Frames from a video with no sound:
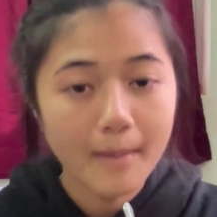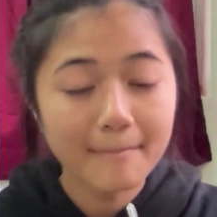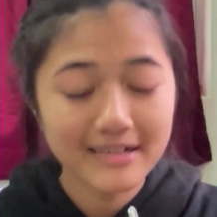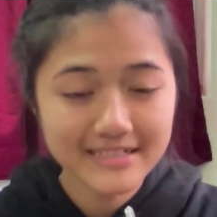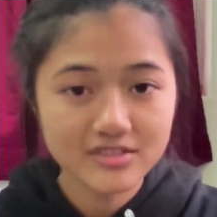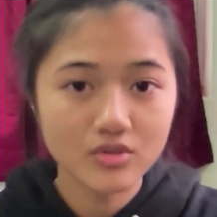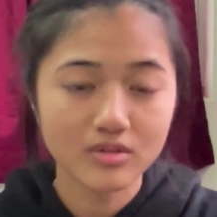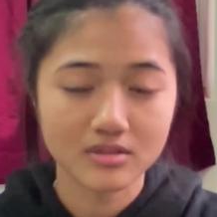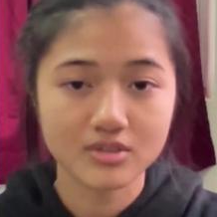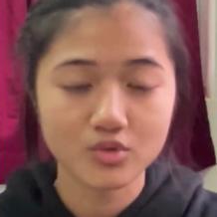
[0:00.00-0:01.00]
please
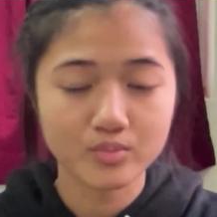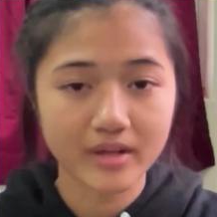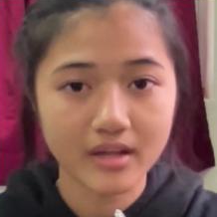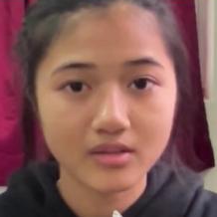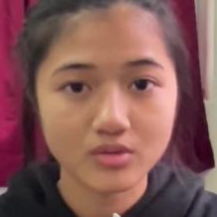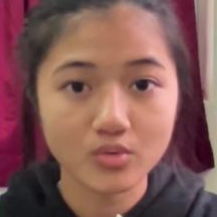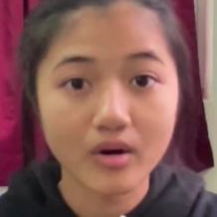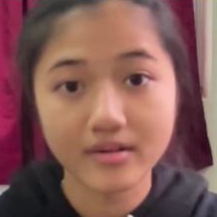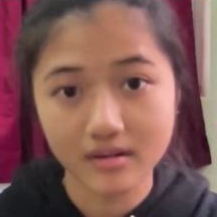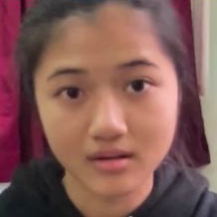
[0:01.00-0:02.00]
don't assume that you
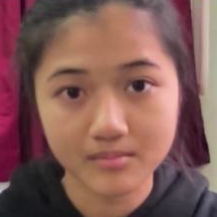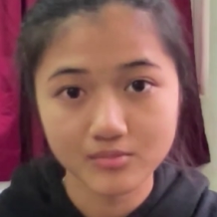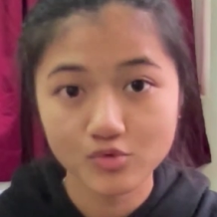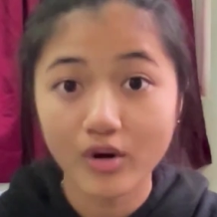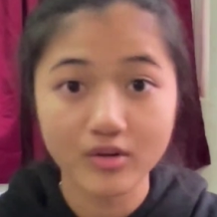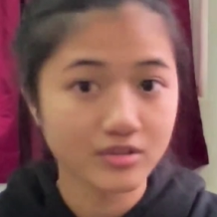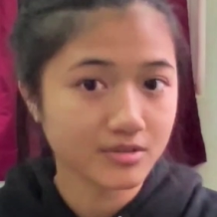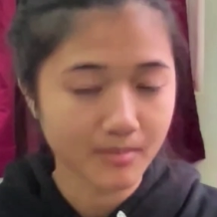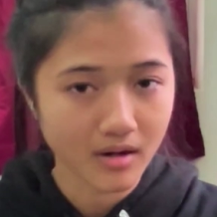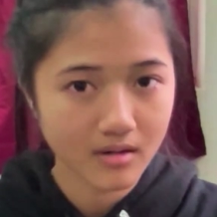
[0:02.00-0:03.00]
are dumb, you are not
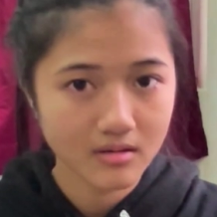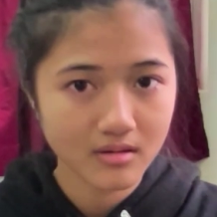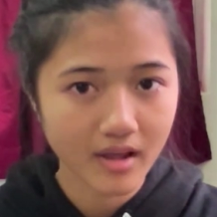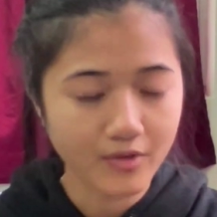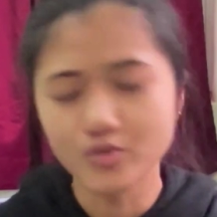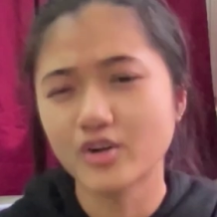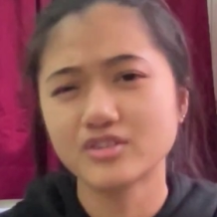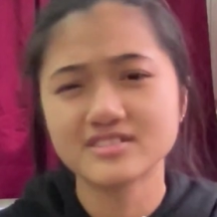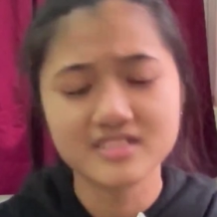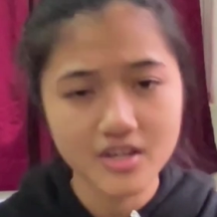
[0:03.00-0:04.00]
smart, and you are
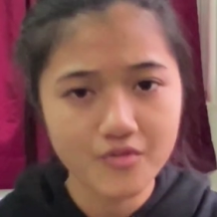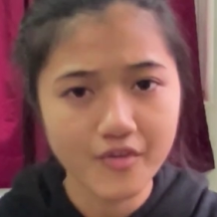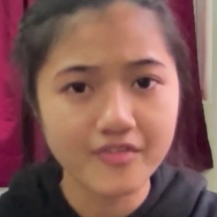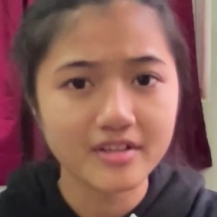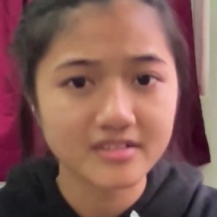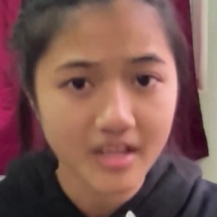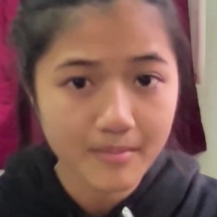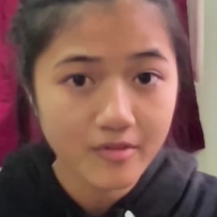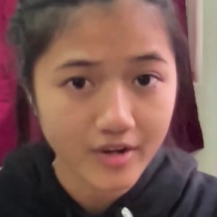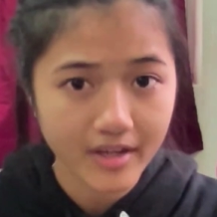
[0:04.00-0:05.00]
going to stick with the
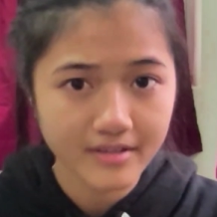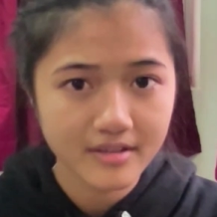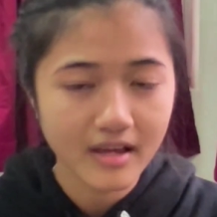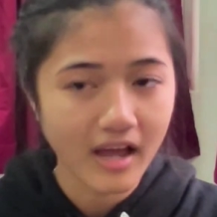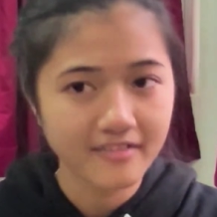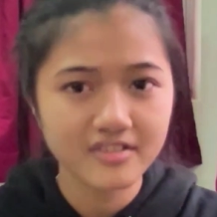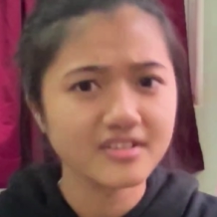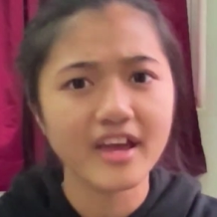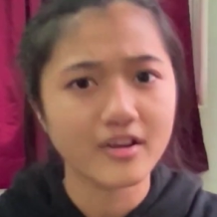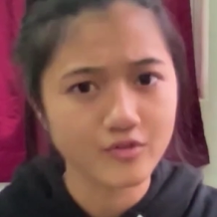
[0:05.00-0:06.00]
same grade until
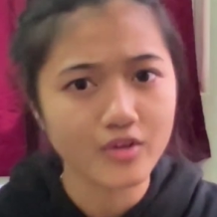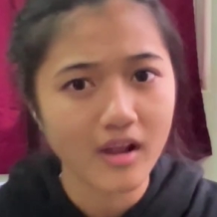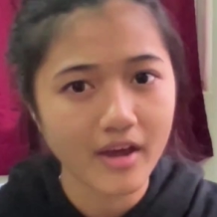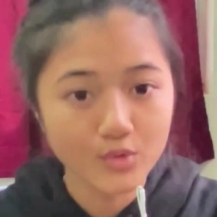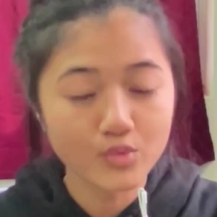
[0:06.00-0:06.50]
the end of your life.